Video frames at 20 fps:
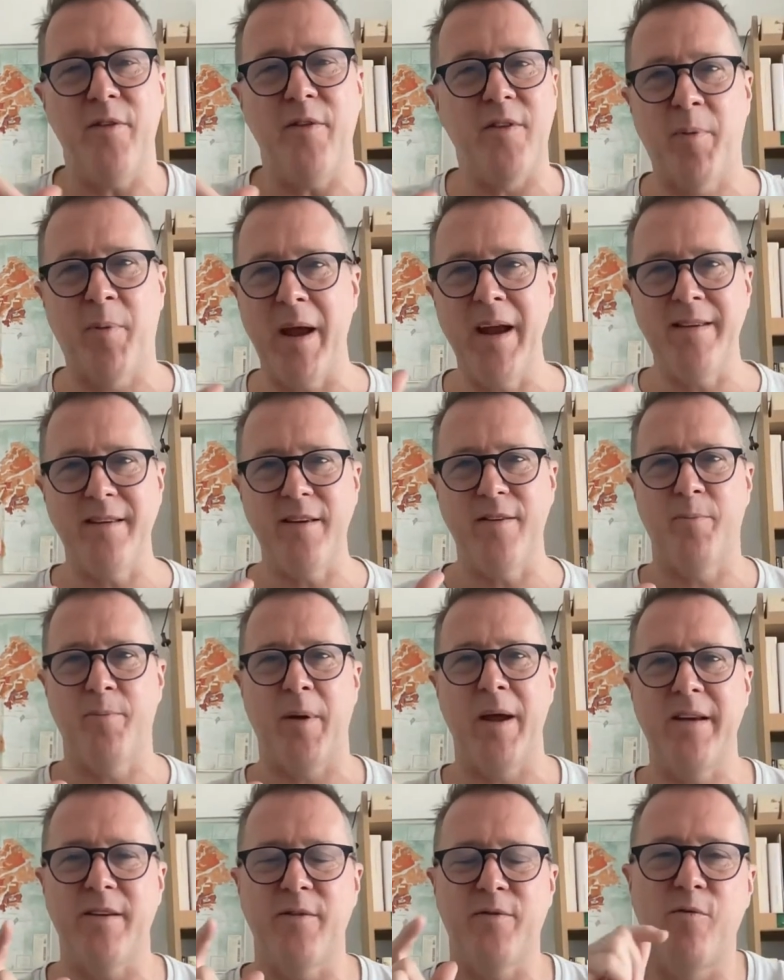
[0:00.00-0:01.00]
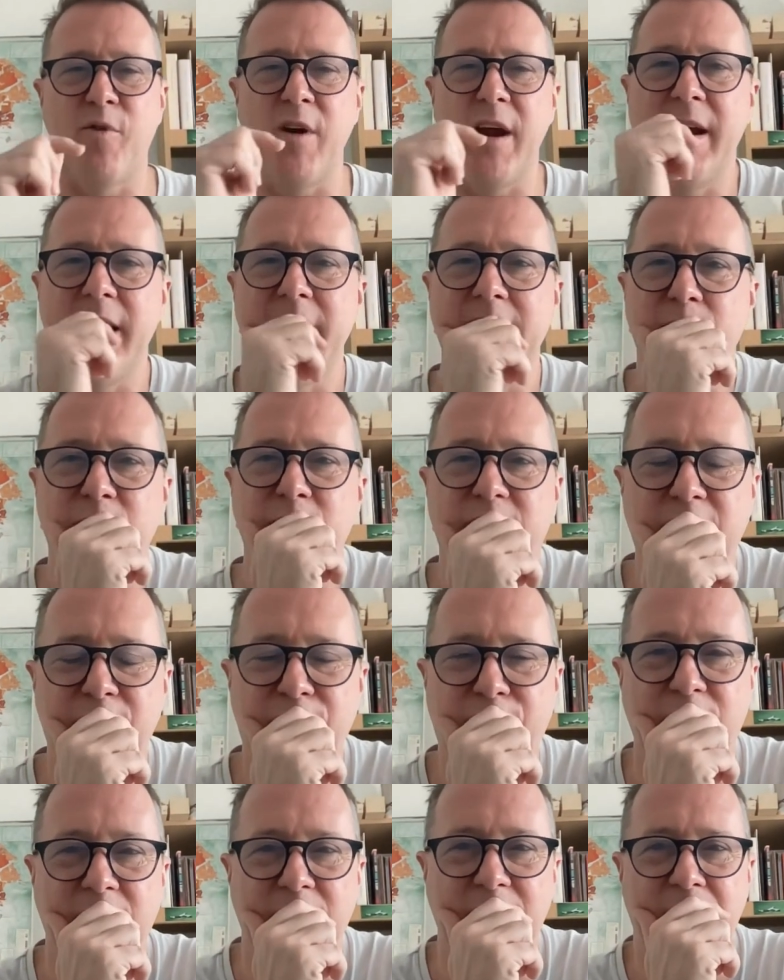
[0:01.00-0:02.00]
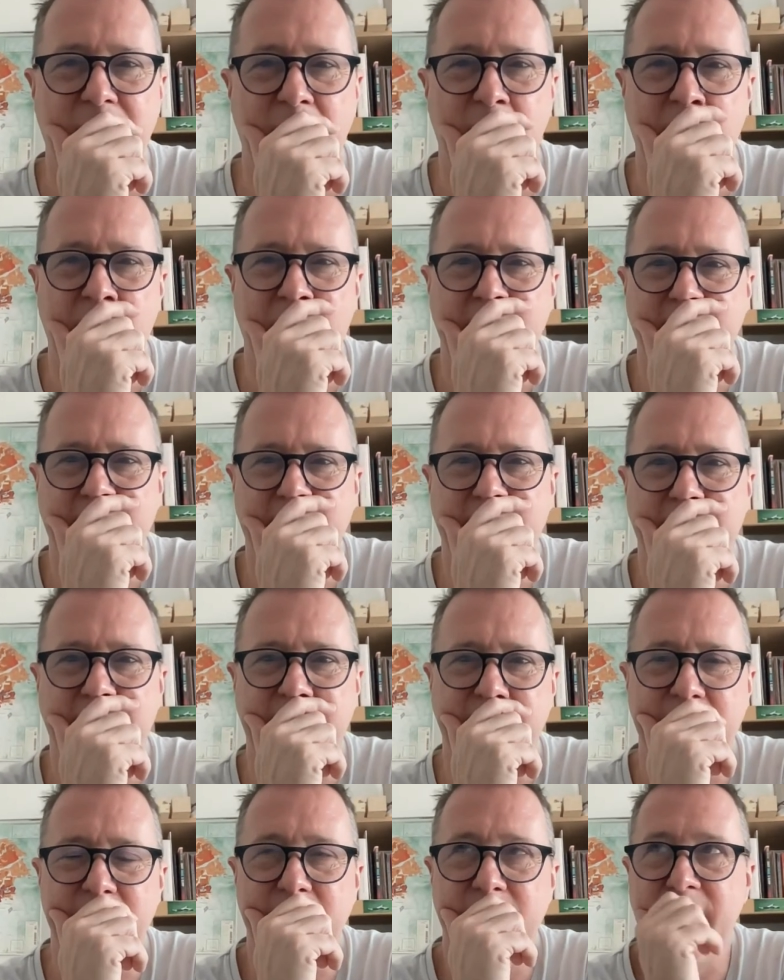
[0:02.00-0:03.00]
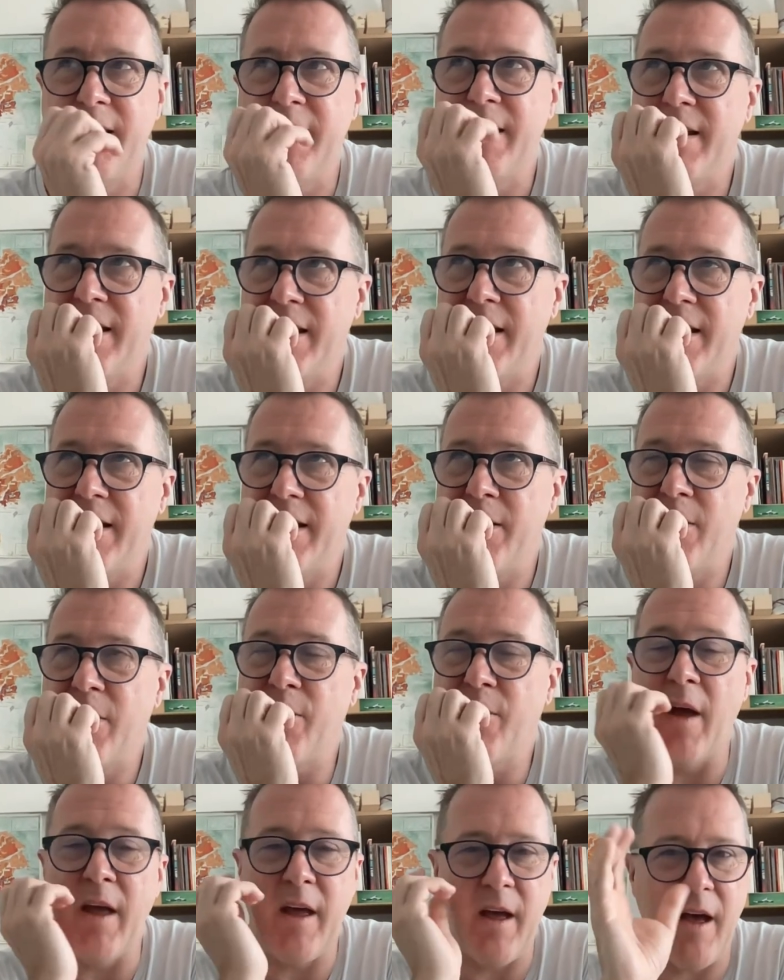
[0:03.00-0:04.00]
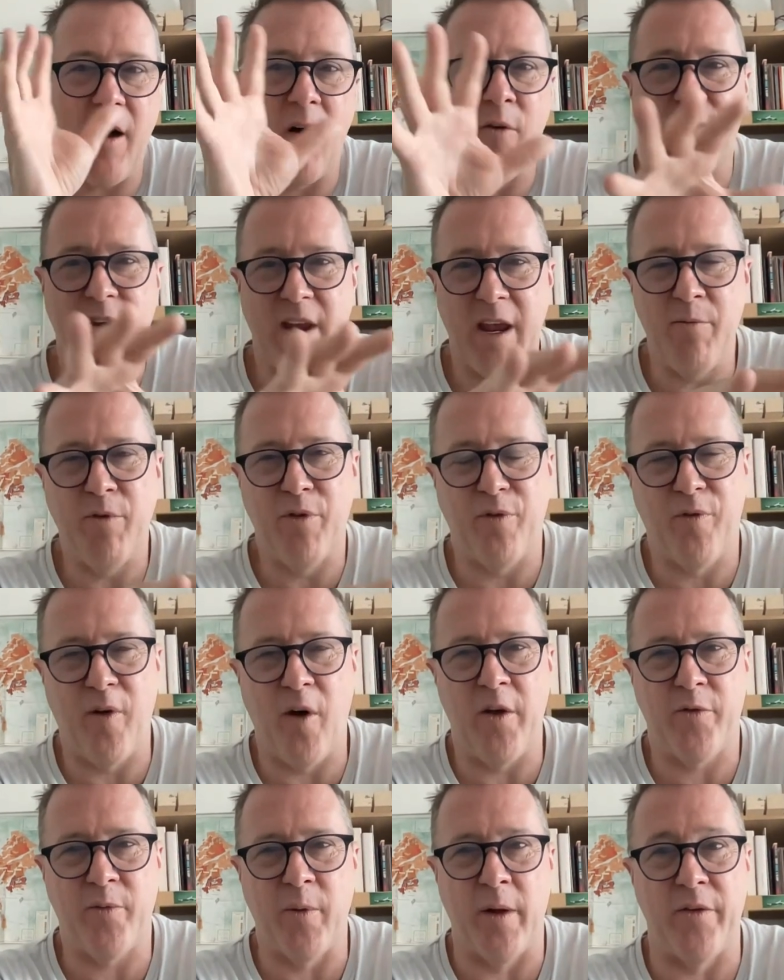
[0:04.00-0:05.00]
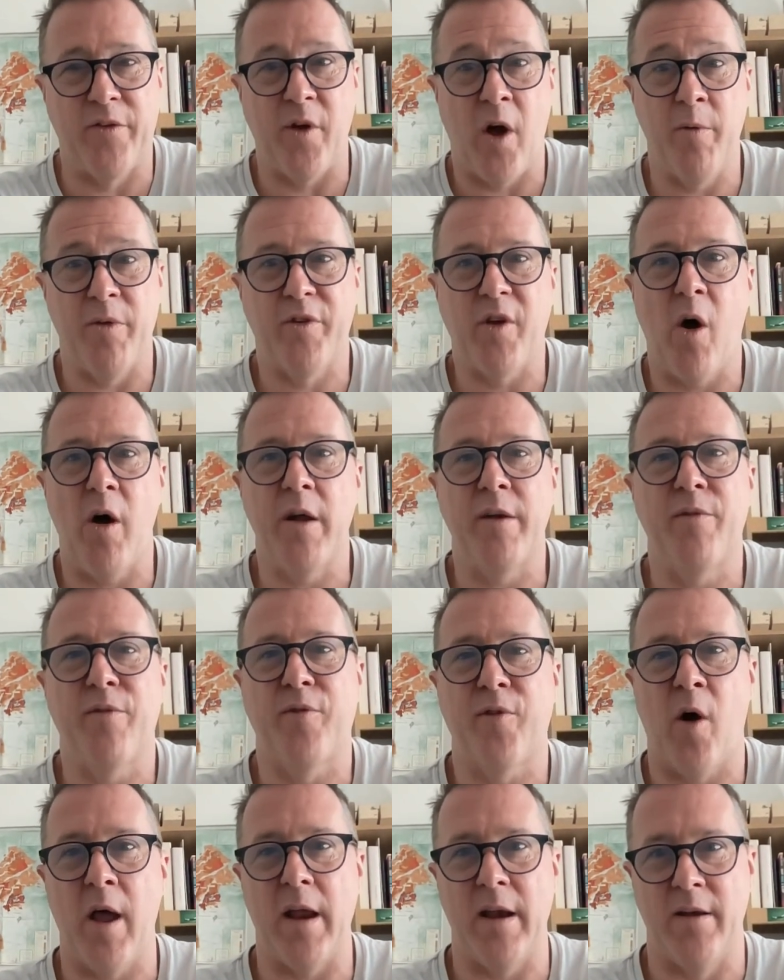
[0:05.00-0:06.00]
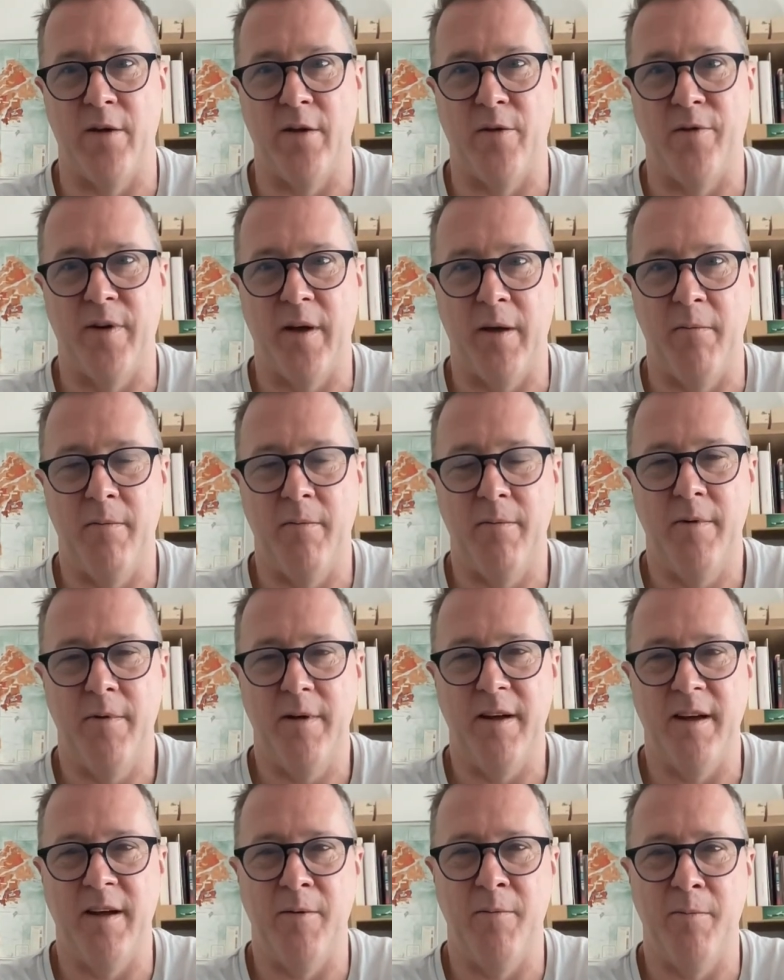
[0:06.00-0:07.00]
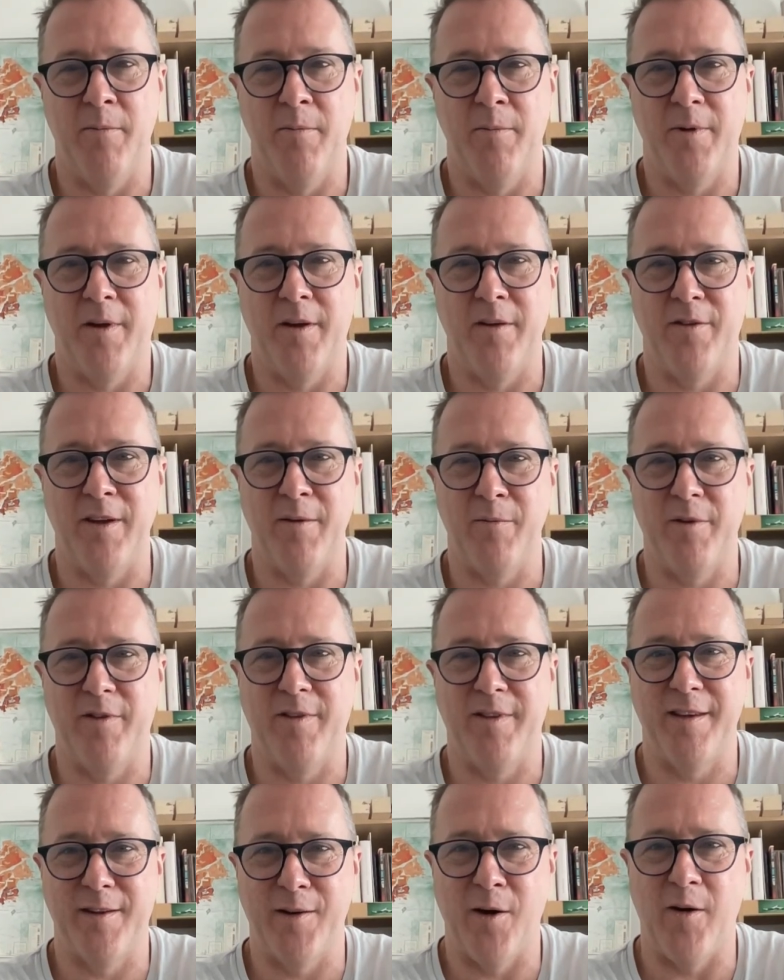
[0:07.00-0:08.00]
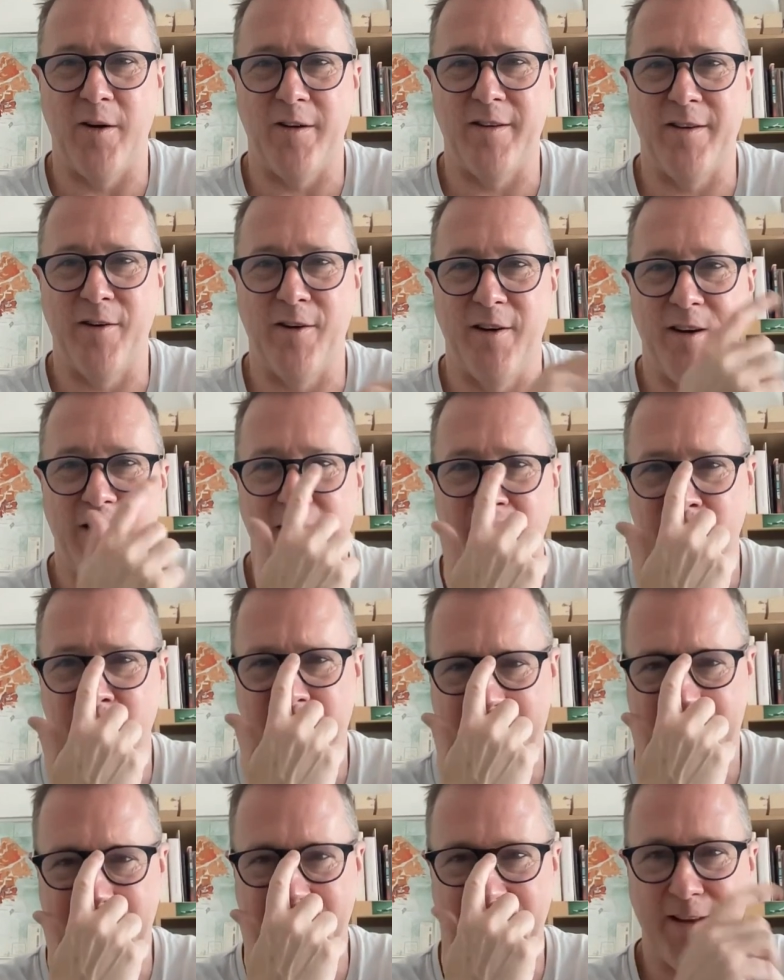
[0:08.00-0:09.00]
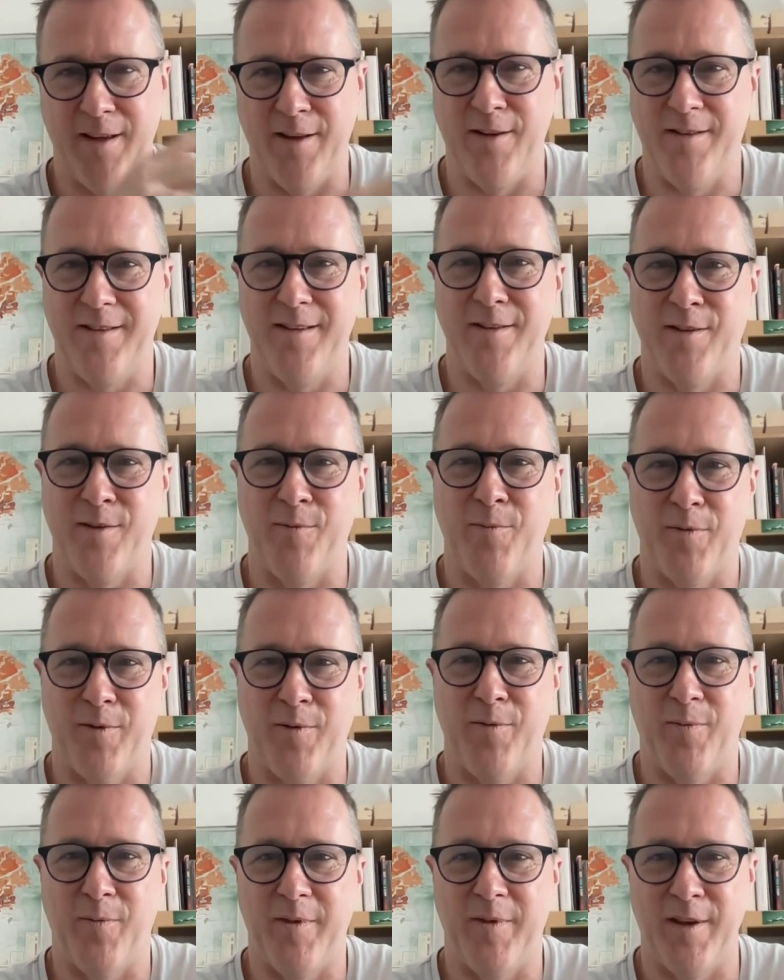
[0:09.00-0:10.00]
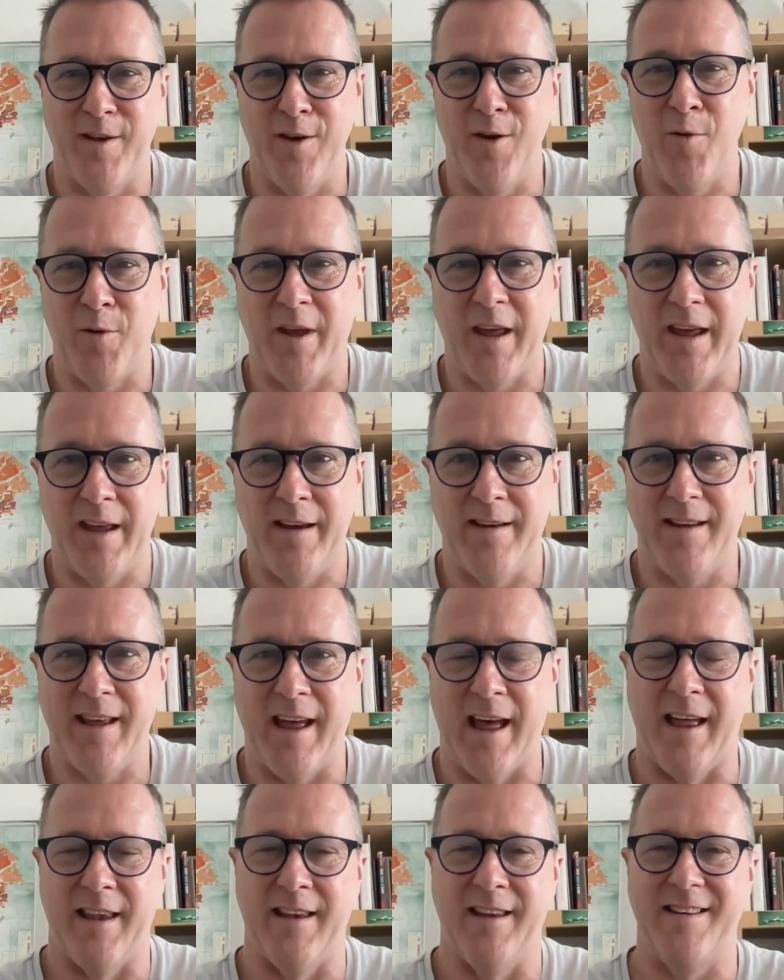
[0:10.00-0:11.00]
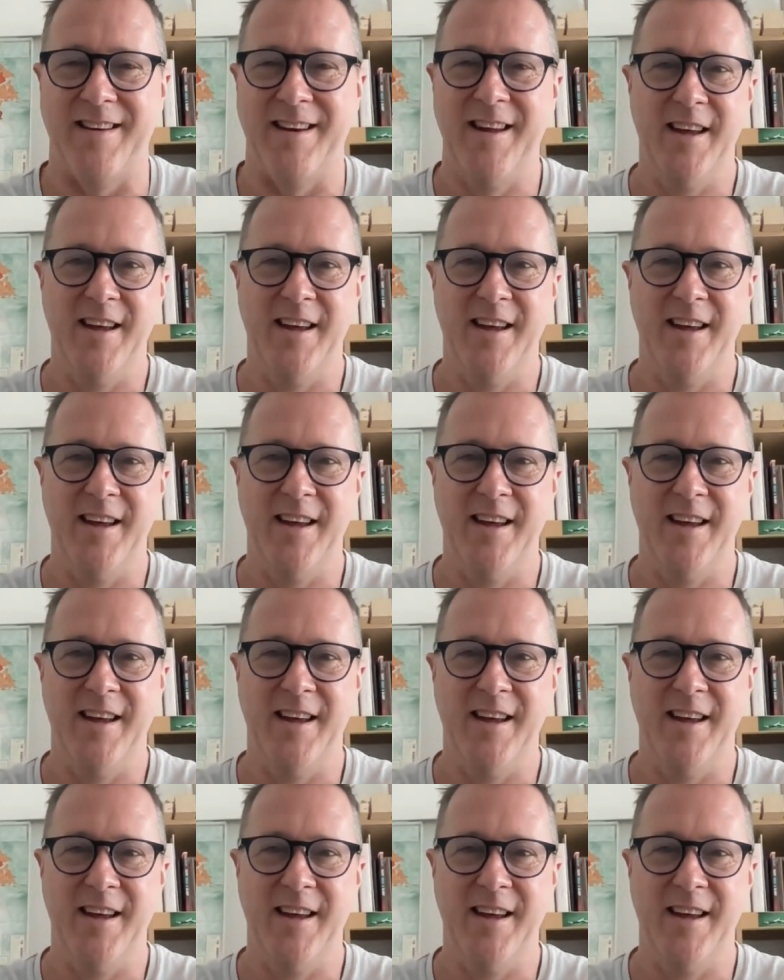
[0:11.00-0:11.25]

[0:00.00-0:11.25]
Peter really was different. I mean, obviously he was the first one, so I was kind of frightened of him because he was the doctor and I was the new kid, and